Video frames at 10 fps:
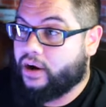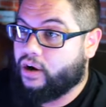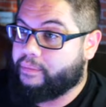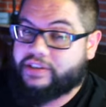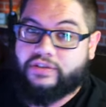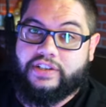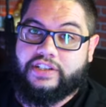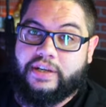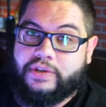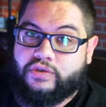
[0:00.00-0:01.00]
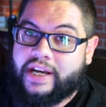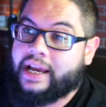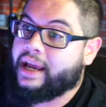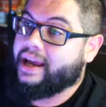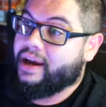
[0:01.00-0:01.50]
all muscles and
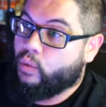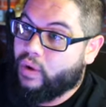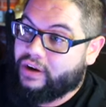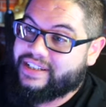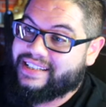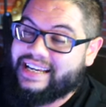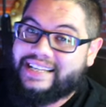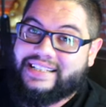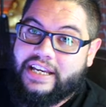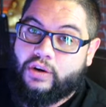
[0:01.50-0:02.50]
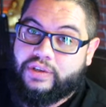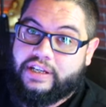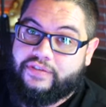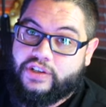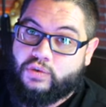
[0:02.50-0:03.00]
symmetry. Wellness is the only
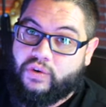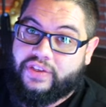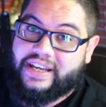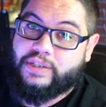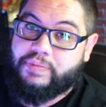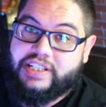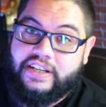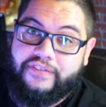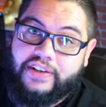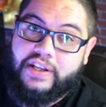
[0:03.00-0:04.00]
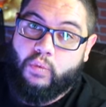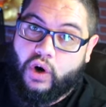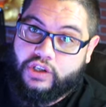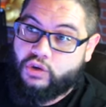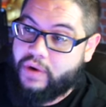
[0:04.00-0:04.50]
division where they specifically
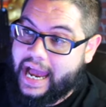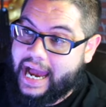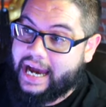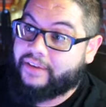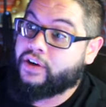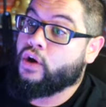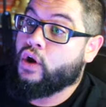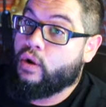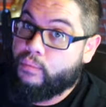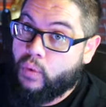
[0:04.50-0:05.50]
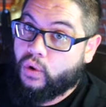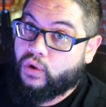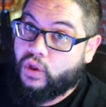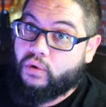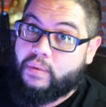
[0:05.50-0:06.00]
want you to have
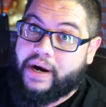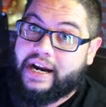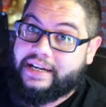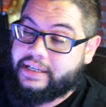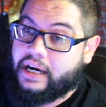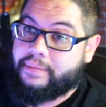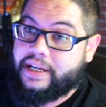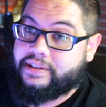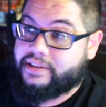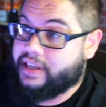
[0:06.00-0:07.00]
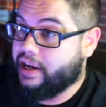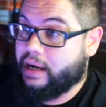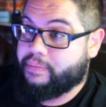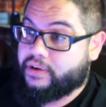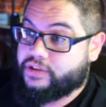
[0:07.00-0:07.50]
more lower body dominance than
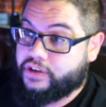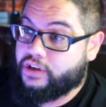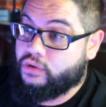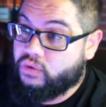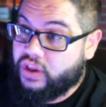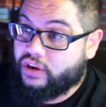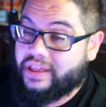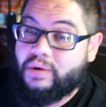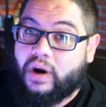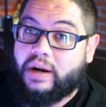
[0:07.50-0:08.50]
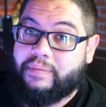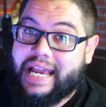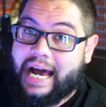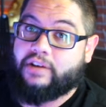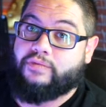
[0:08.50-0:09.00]
upper. So you literally want to
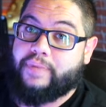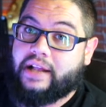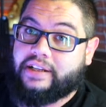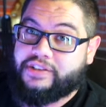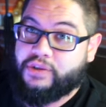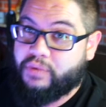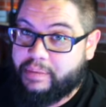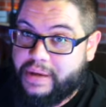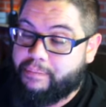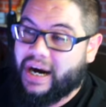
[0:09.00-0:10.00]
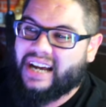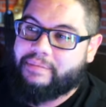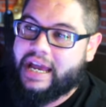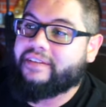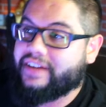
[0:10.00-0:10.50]
be out of balance. You want to be
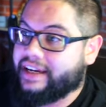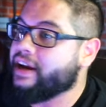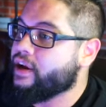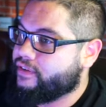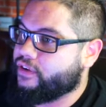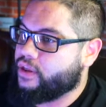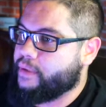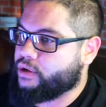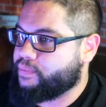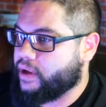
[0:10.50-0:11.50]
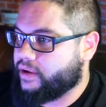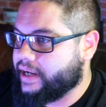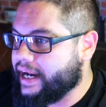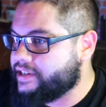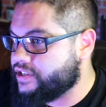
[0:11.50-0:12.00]
bottom heavy for the most part,
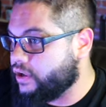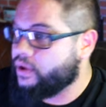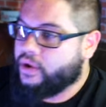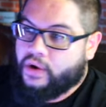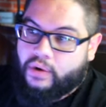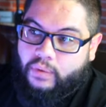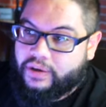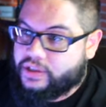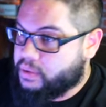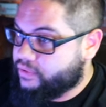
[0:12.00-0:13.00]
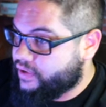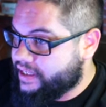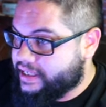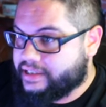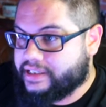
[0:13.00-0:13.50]
okay? So wellness, what
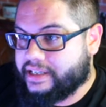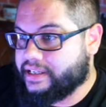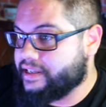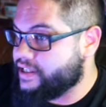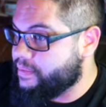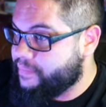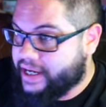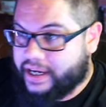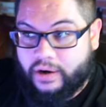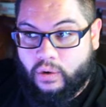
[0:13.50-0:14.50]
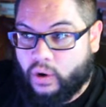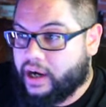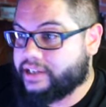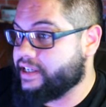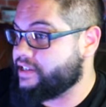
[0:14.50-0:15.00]
really does this, it's the big
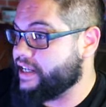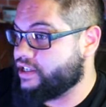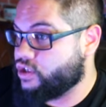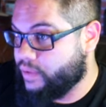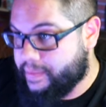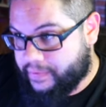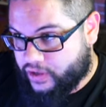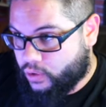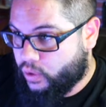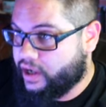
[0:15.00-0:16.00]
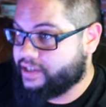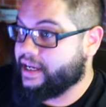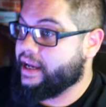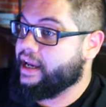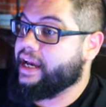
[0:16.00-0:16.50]
quads, it's that sweep of the
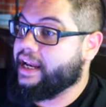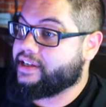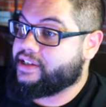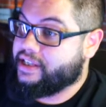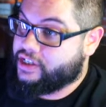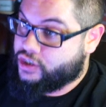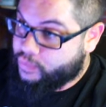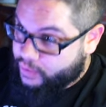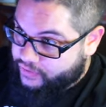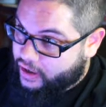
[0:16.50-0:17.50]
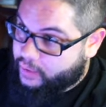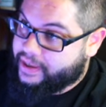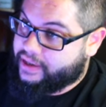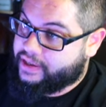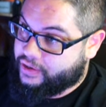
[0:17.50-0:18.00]
quads, it is the super
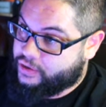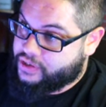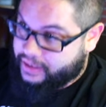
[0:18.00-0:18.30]
development of the glutes,